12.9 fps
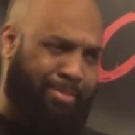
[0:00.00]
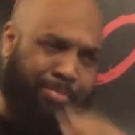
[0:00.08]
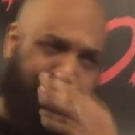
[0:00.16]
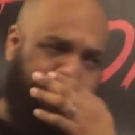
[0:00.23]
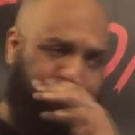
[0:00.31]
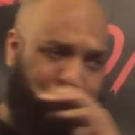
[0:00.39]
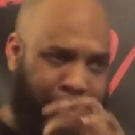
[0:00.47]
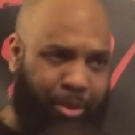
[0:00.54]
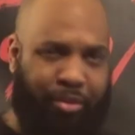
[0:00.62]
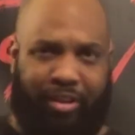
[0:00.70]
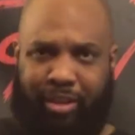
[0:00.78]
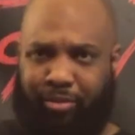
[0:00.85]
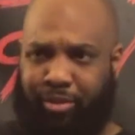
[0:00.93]
people in the
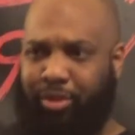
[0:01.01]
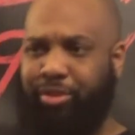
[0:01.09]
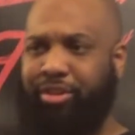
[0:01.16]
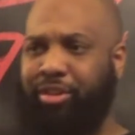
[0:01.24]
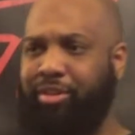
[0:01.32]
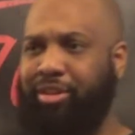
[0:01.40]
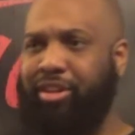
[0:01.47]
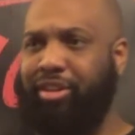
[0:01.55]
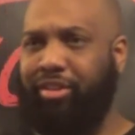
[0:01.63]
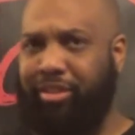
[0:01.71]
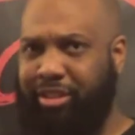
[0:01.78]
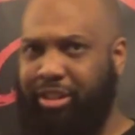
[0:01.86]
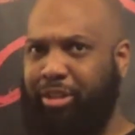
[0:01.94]
movie like Rosie
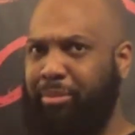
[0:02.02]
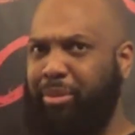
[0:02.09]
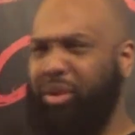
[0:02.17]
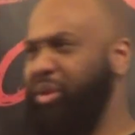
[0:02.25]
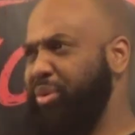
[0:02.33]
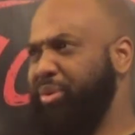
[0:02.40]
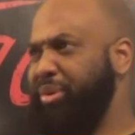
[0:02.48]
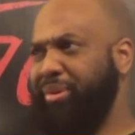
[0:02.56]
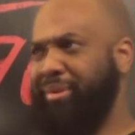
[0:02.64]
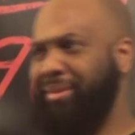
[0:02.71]
O'Donnell and Tom Arnold.